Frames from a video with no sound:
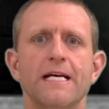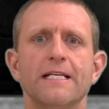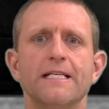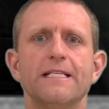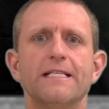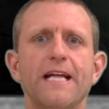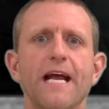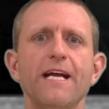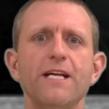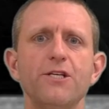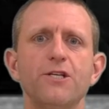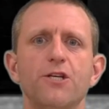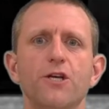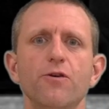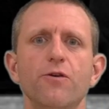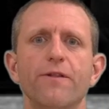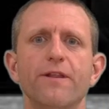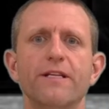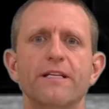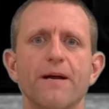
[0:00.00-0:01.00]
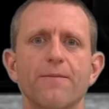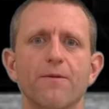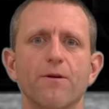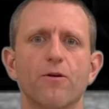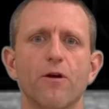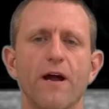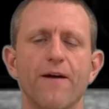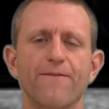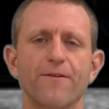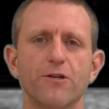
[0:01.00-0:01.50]
Stage two of the
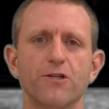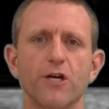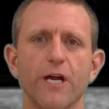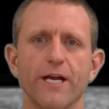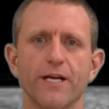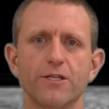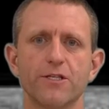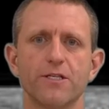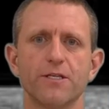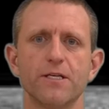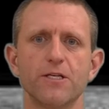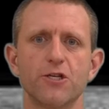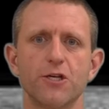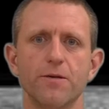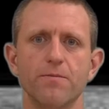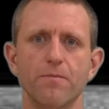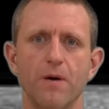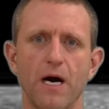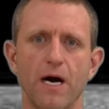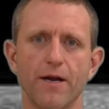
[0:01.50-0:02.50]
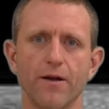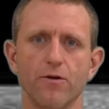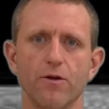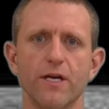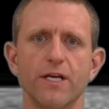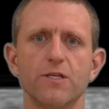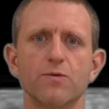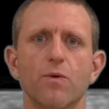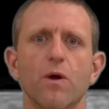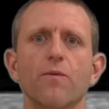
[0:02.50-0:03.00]
demographic transition model
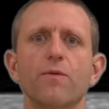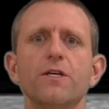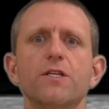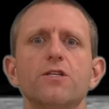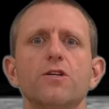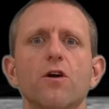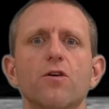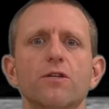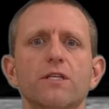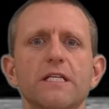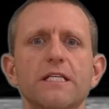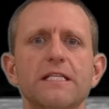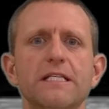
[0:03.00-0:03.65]
is where we start to